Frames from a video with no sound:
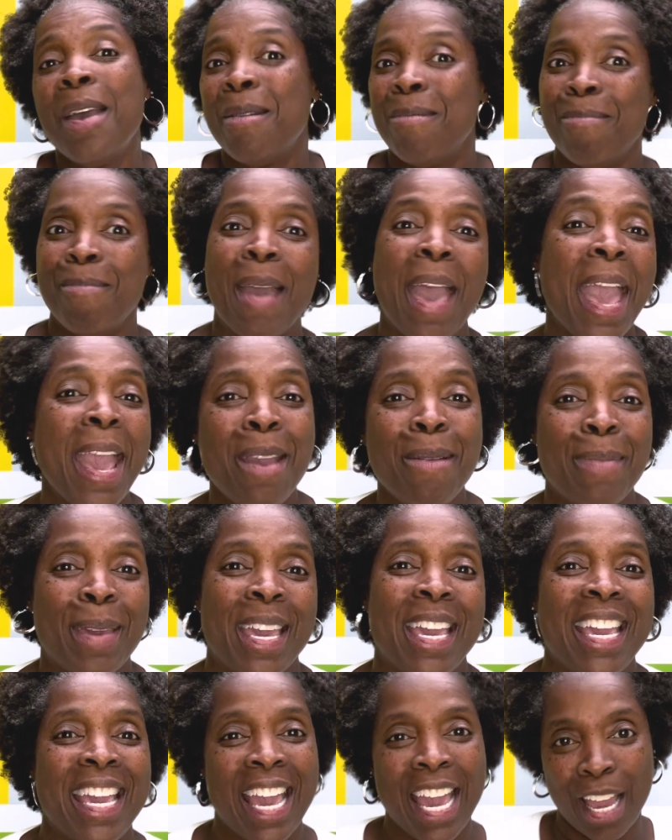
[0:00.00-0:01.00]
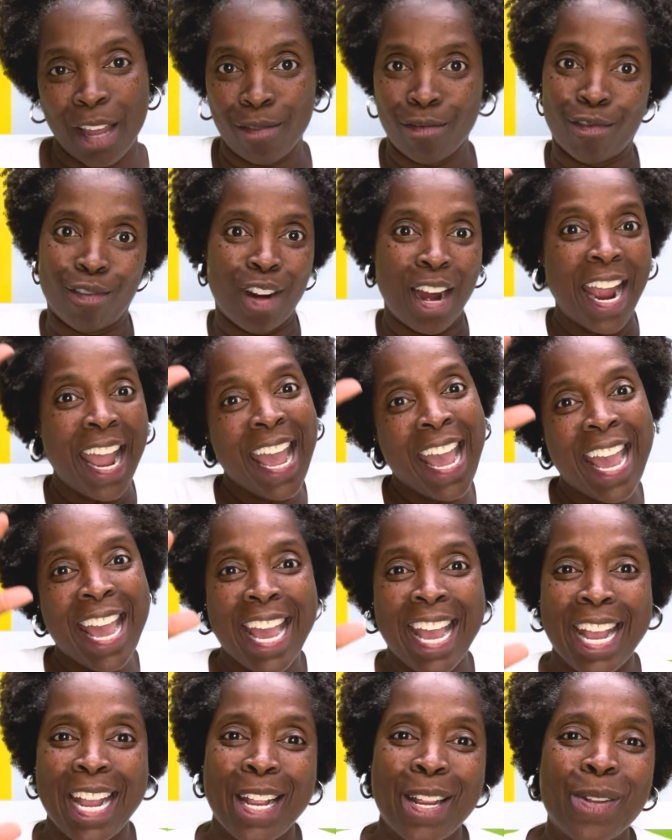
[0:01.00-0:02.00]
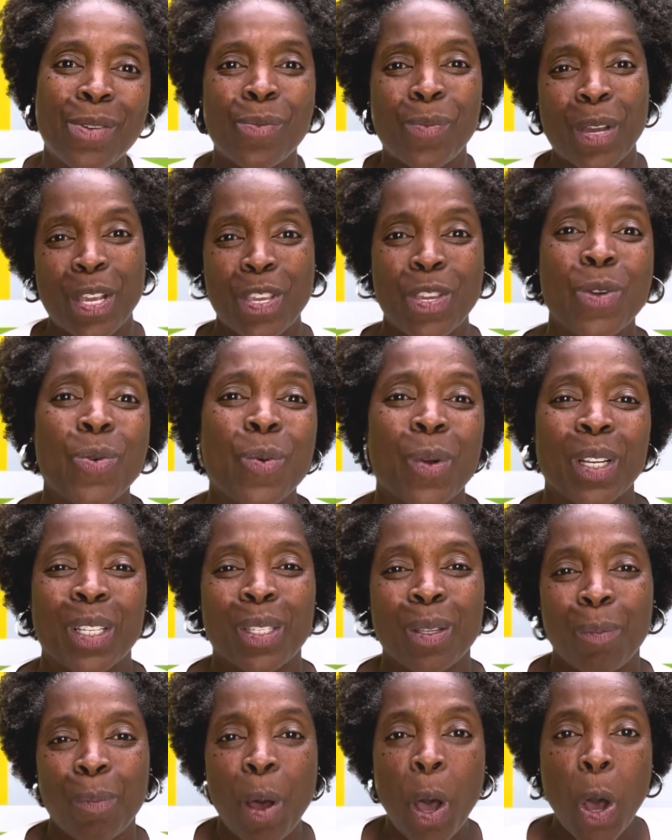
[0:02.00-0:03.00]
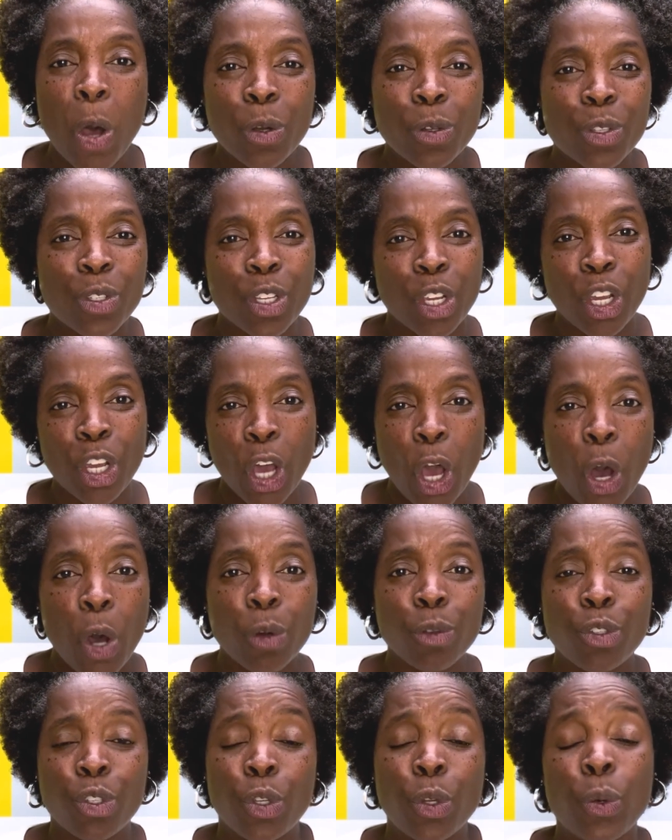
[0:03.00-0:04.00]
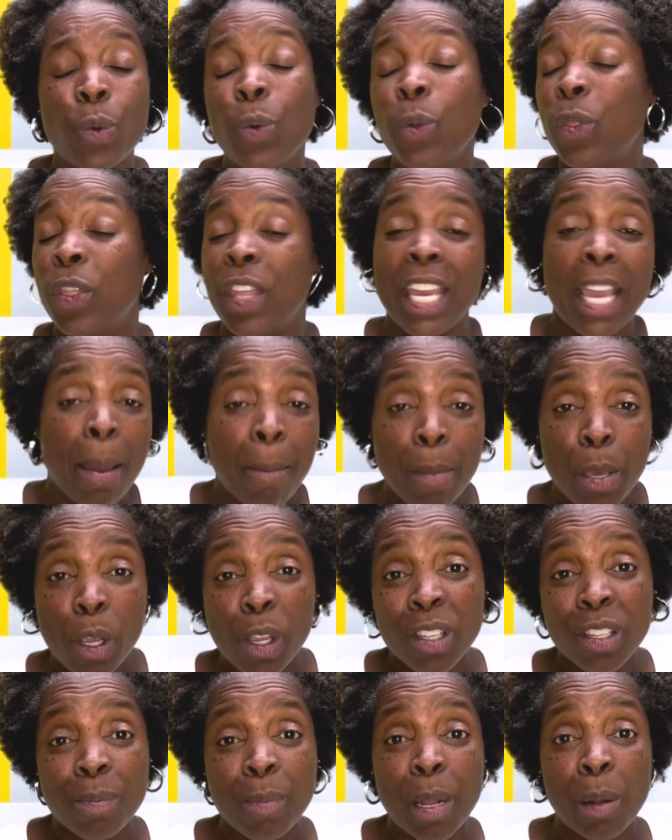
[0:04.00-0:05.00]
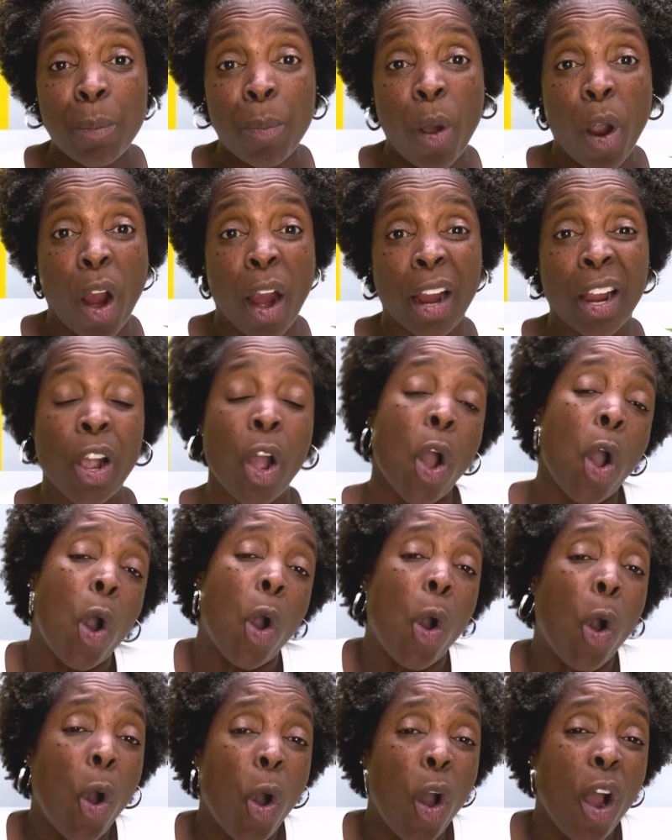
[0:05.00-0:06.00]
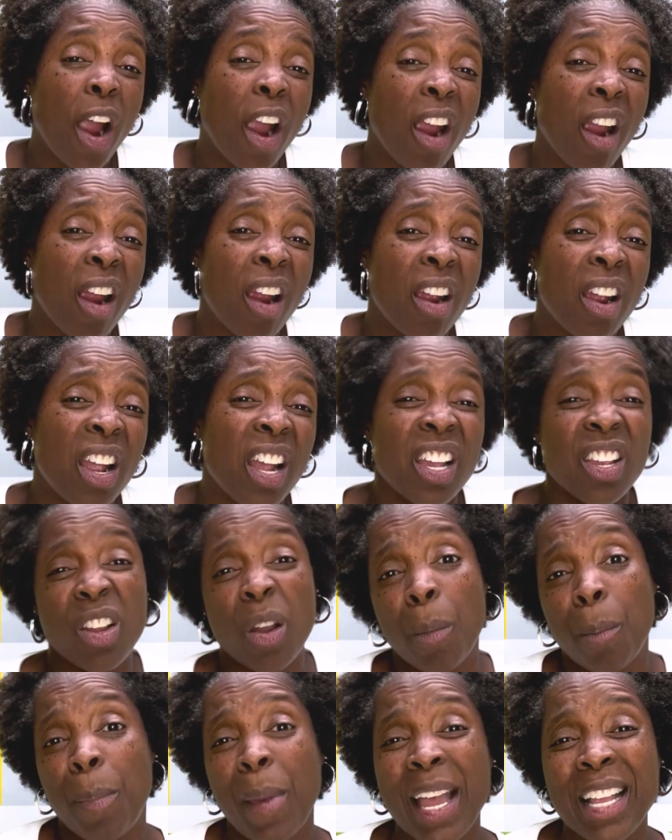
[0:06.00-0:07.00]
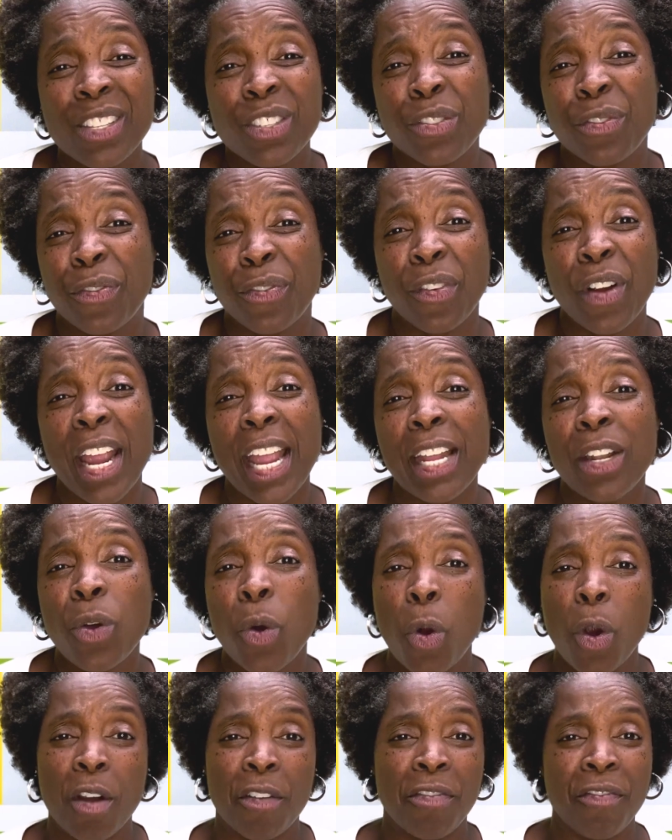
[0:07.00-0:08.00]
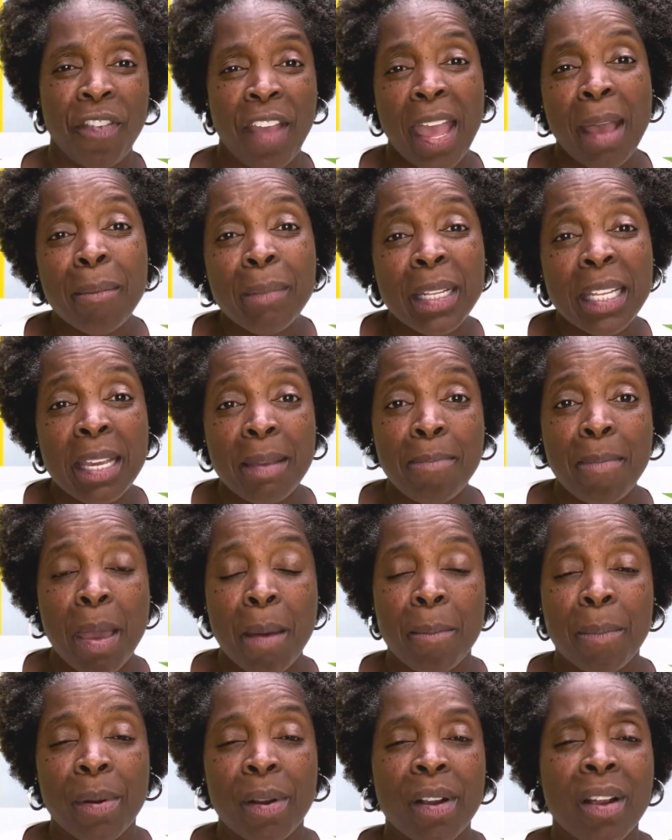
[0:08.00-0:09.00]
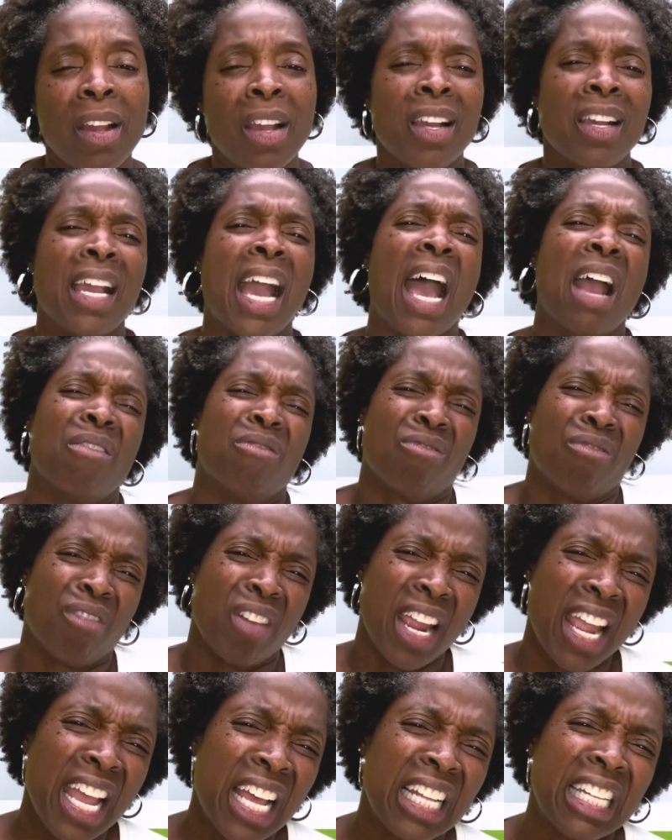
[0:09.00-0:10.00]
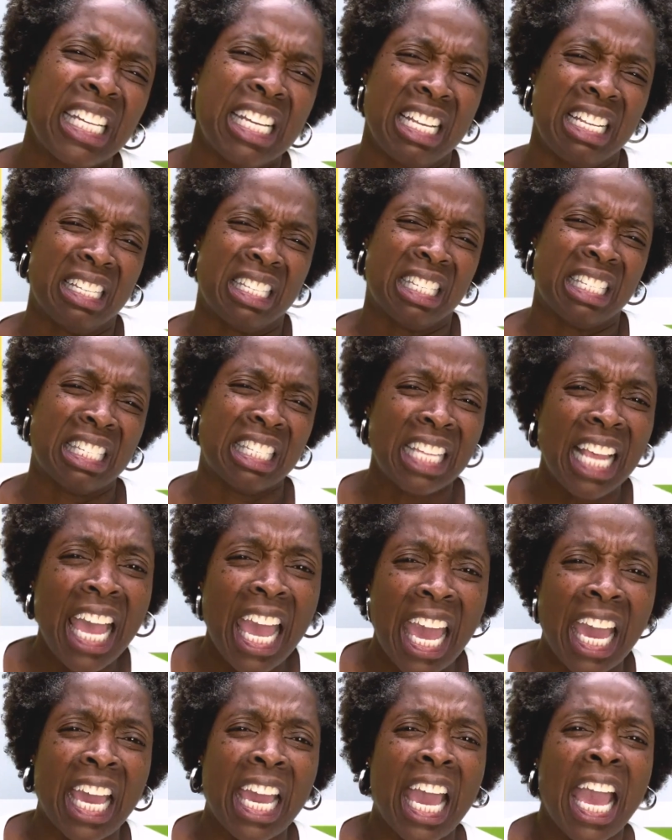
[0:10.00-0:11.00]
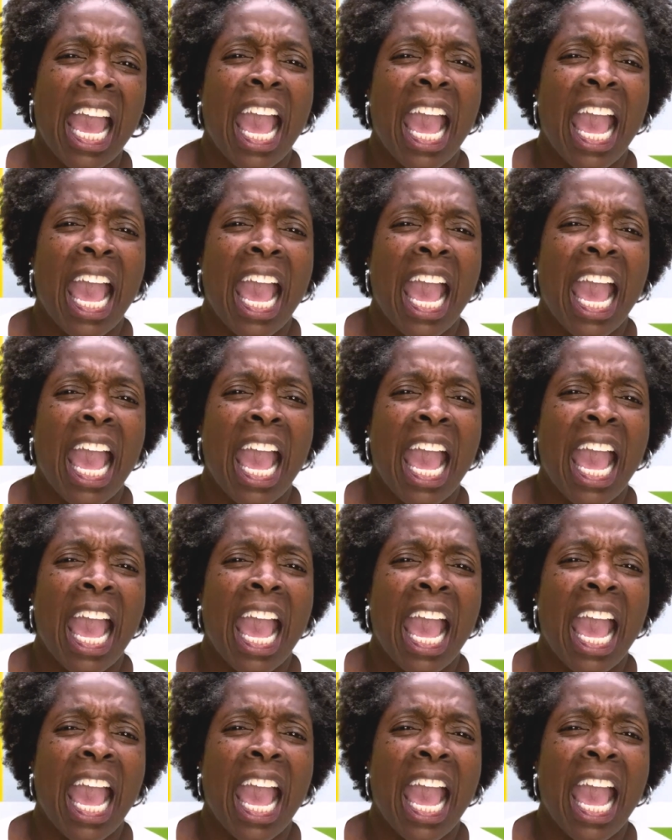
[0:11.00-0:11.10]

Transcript: Maybe it rained when you were supposed to go to the amusement park, or your best friend or family member got really sick